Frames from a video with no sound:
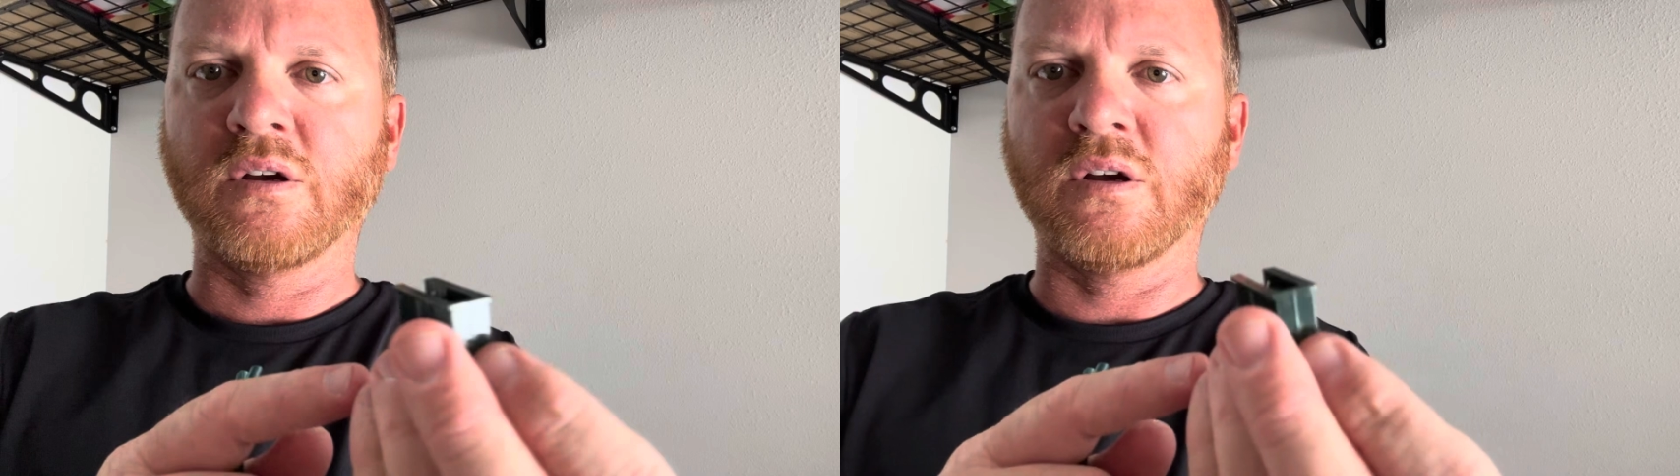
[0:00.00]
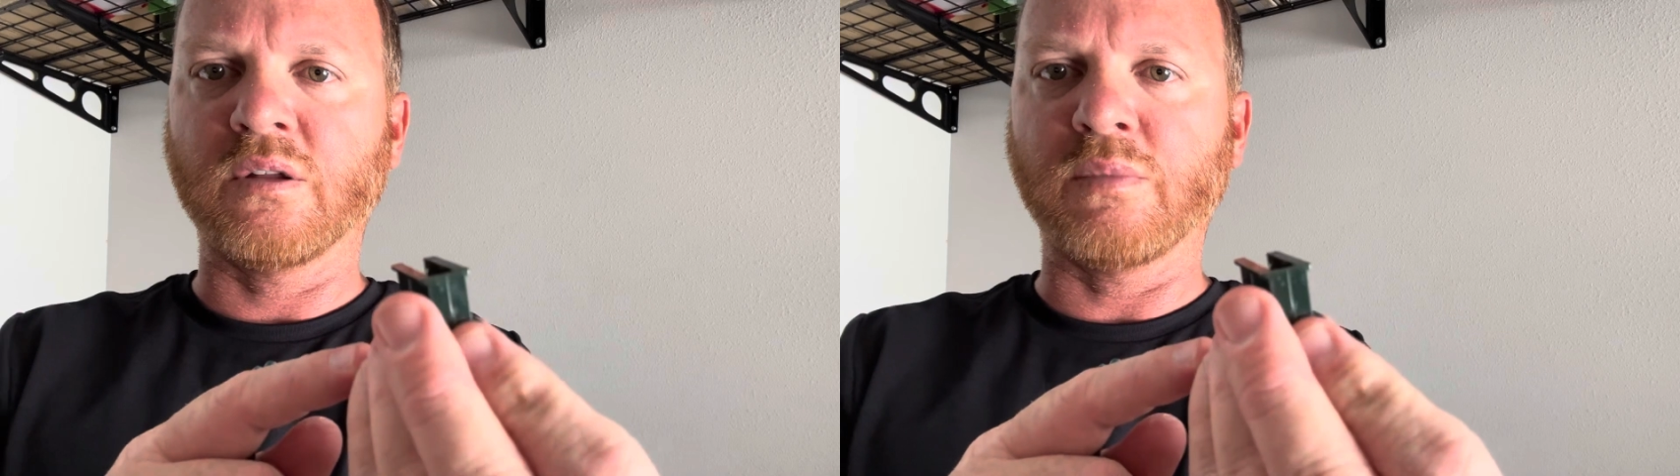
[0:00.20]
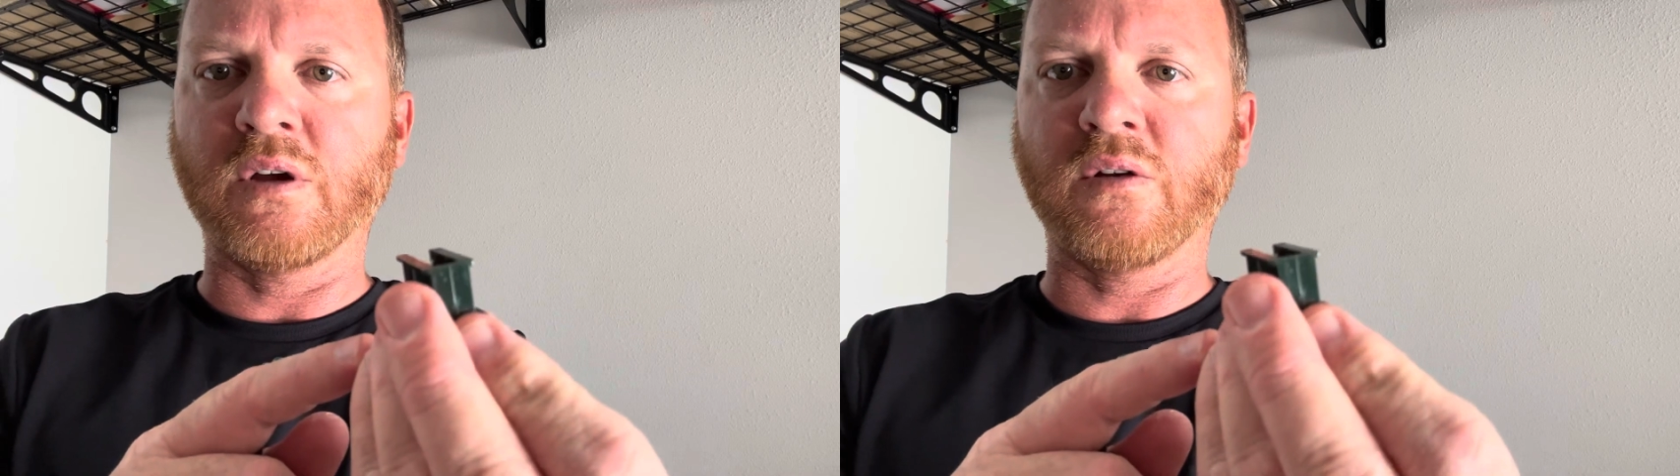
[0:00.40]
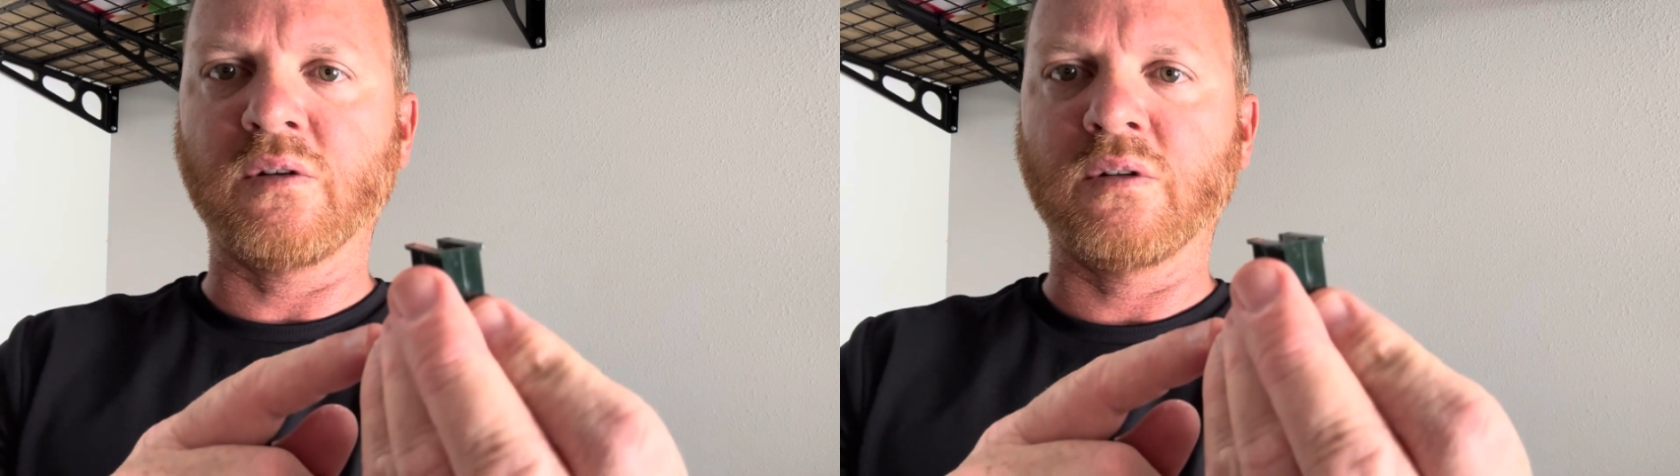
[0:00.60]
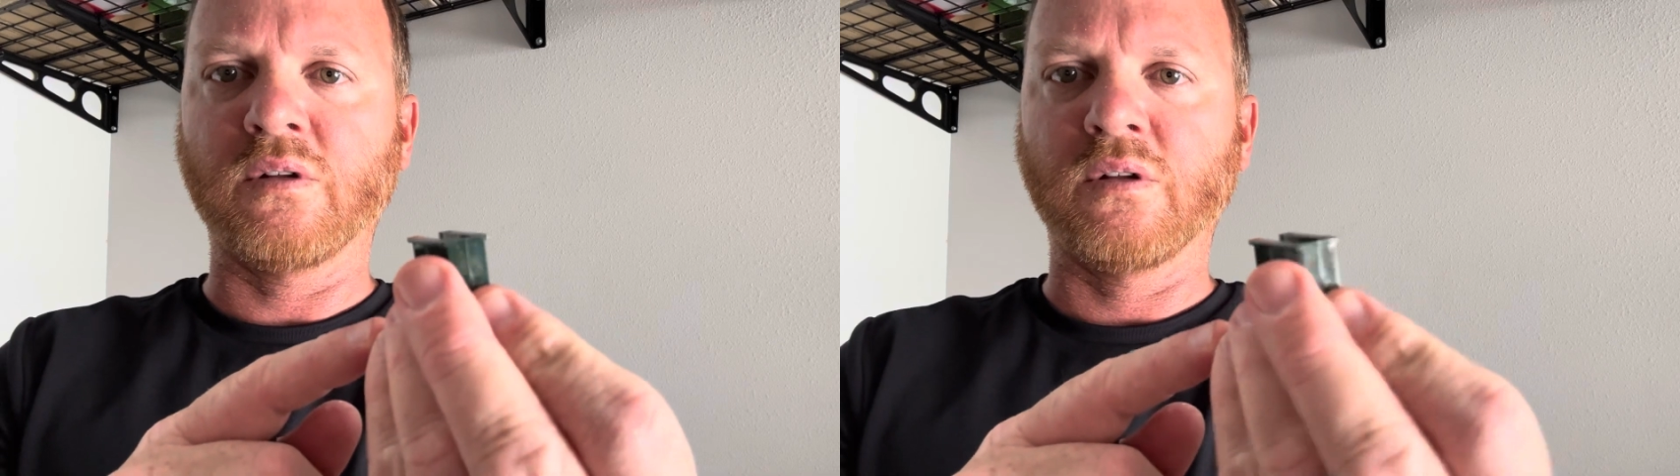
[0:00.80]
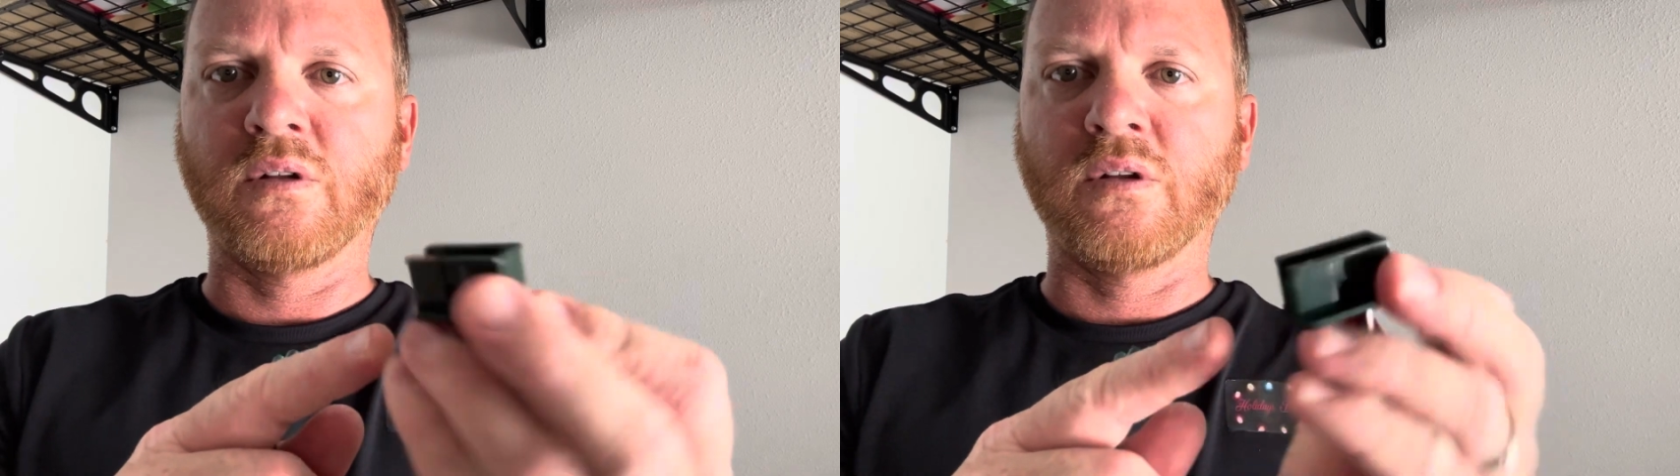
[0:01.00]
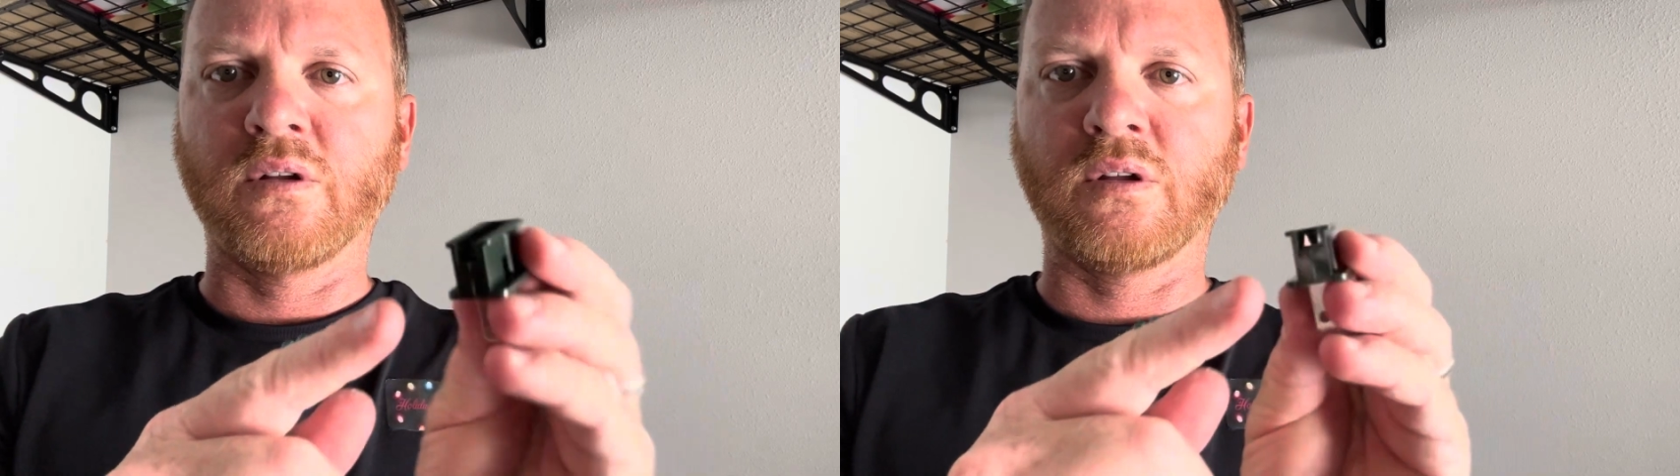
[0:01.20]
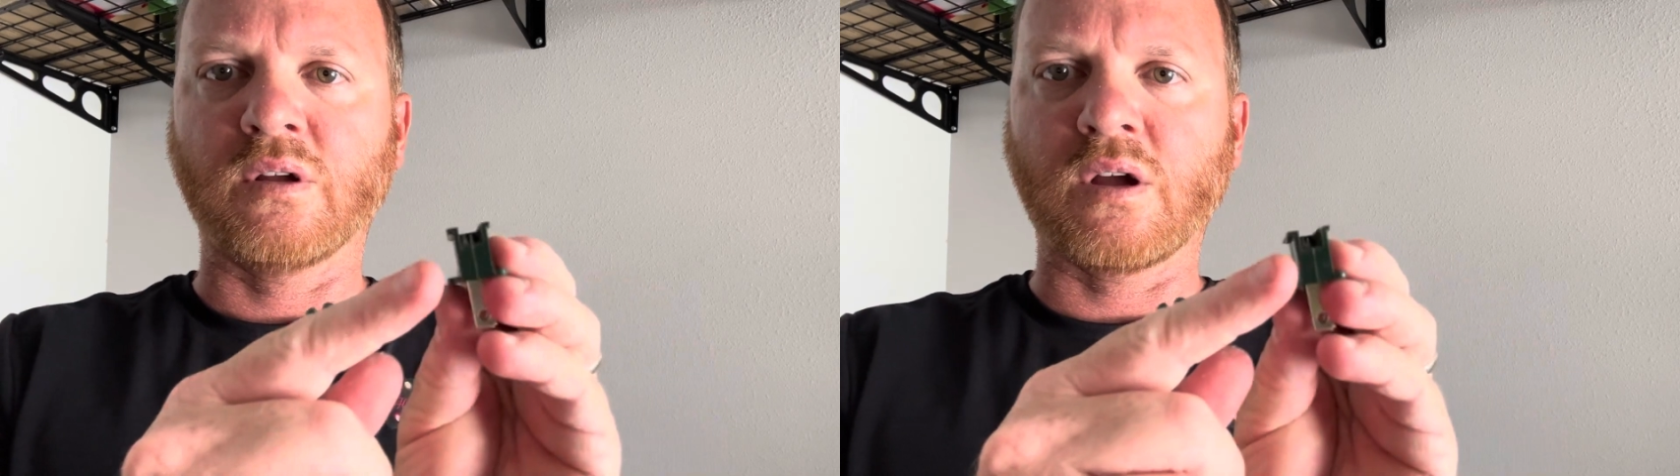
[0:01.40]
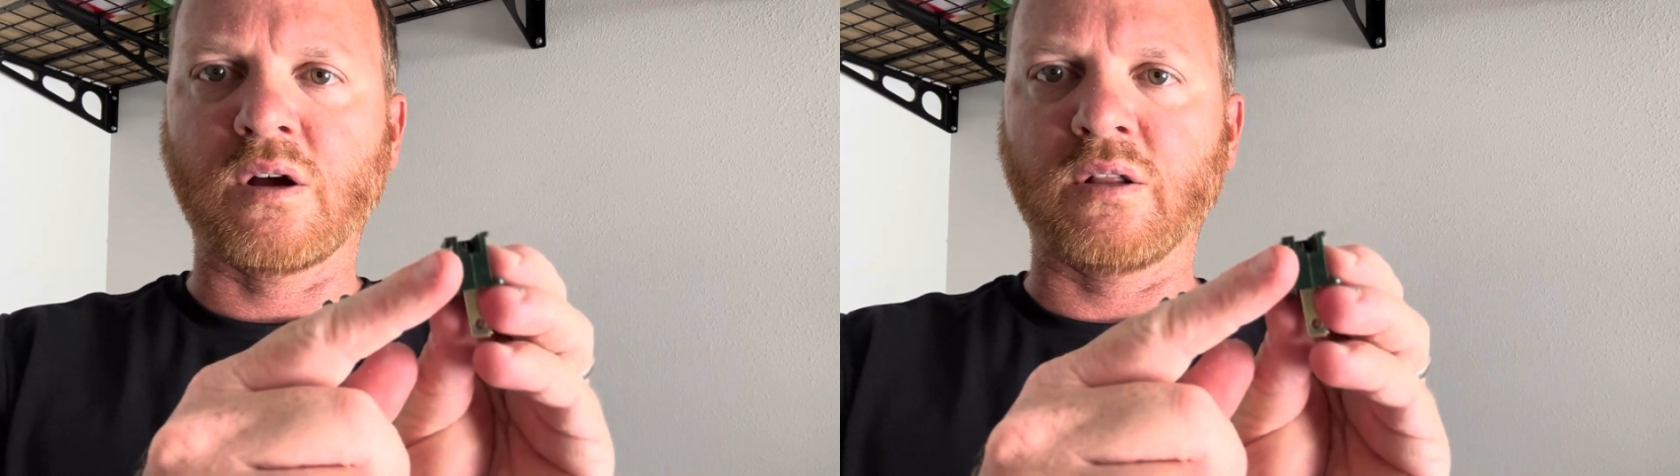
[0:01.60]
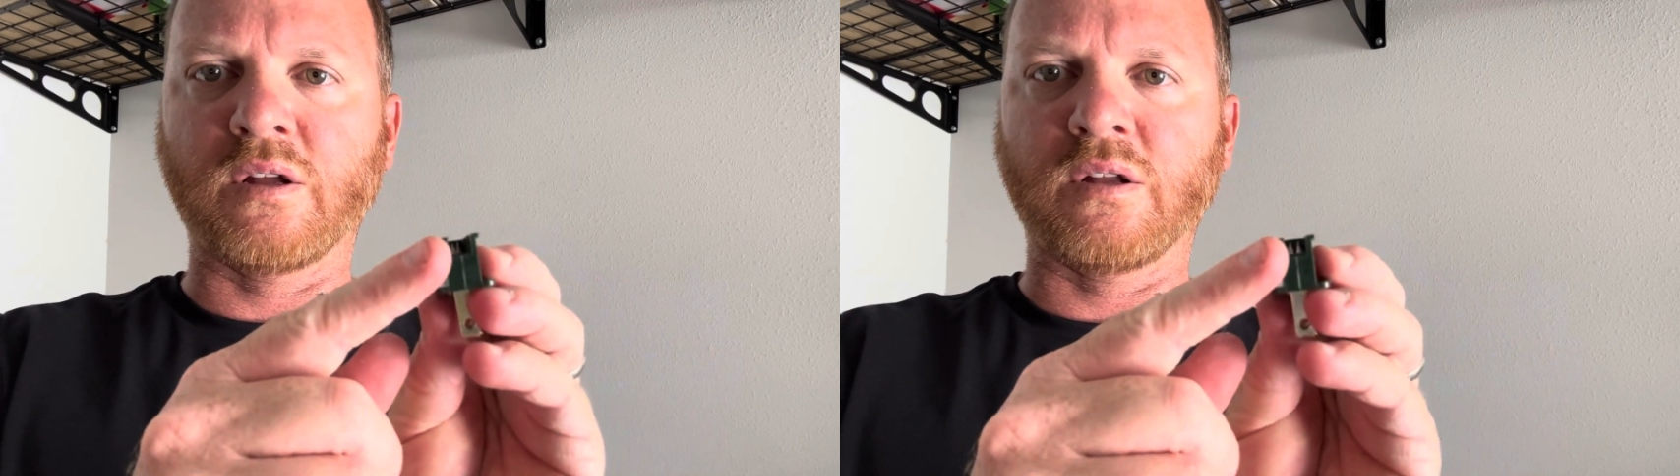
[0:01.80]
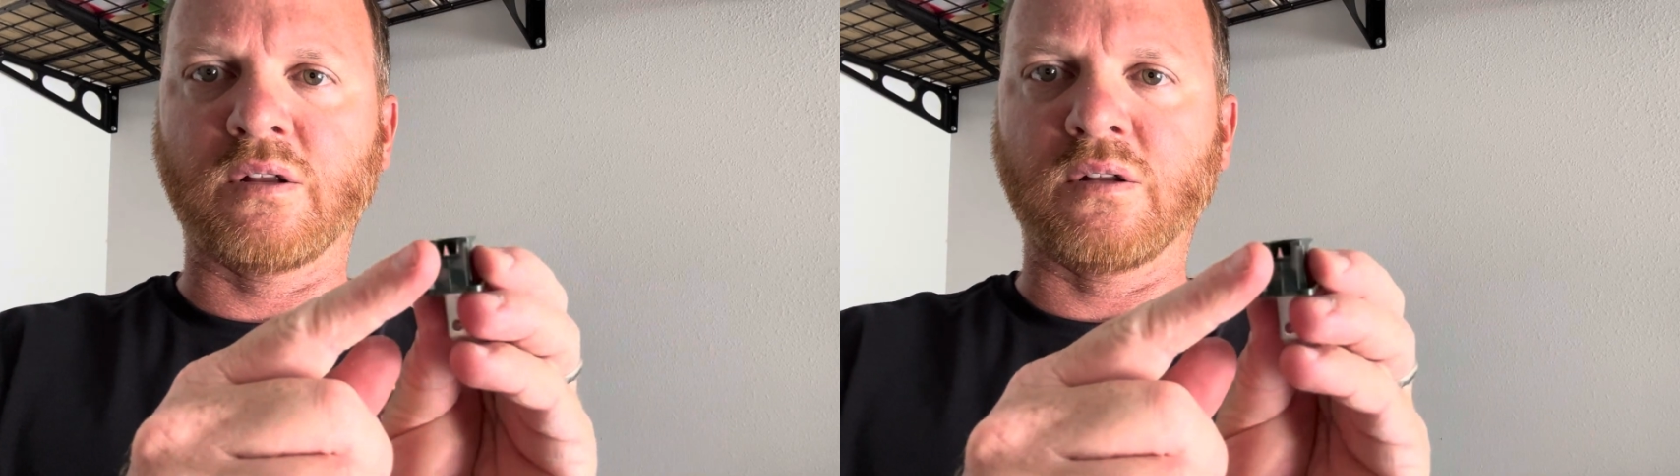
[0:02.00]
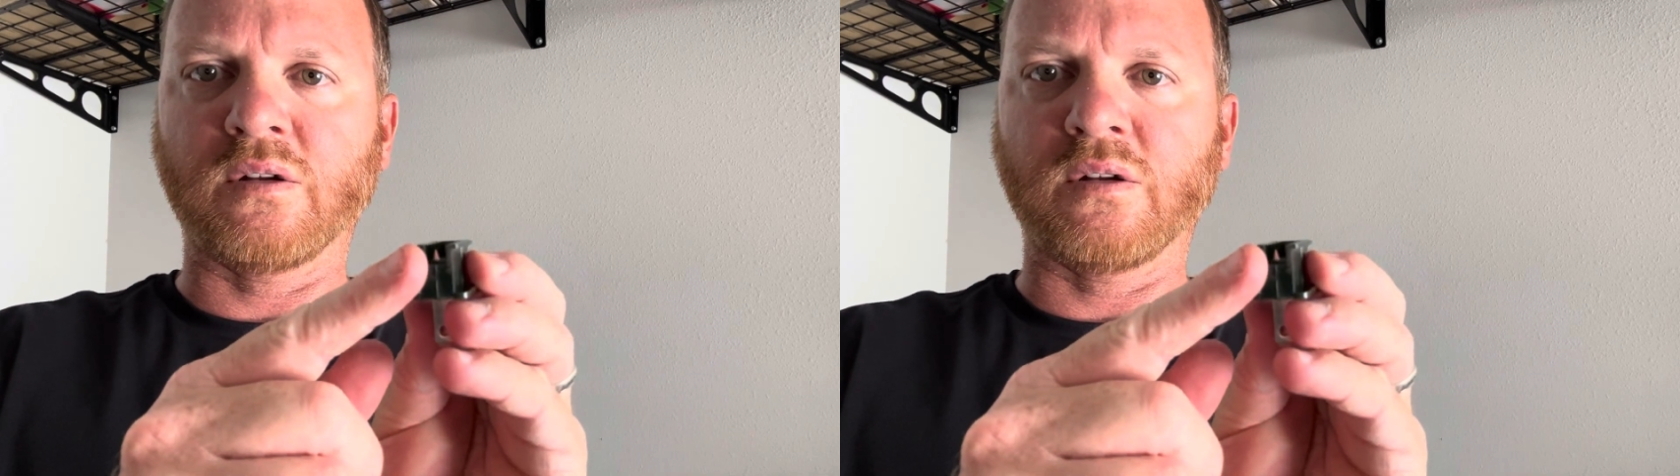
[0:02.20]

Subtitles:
on the male outlet.